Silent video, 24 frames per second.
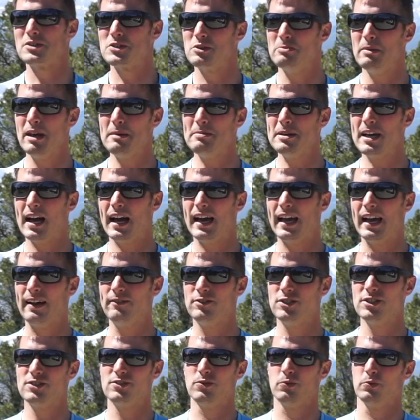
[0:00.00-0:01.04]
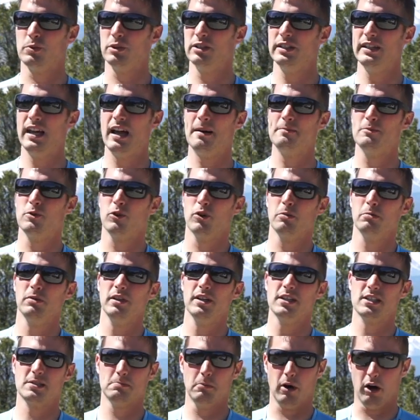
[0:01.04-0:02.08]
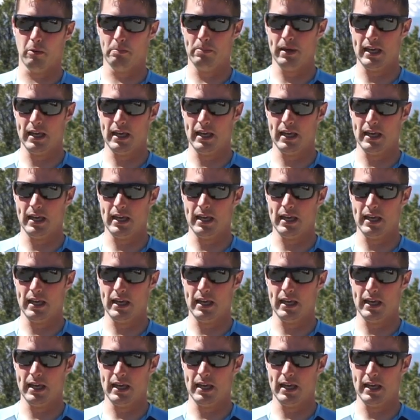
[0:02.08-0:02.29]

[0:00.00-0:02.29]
So maybe I have just a really abnormally small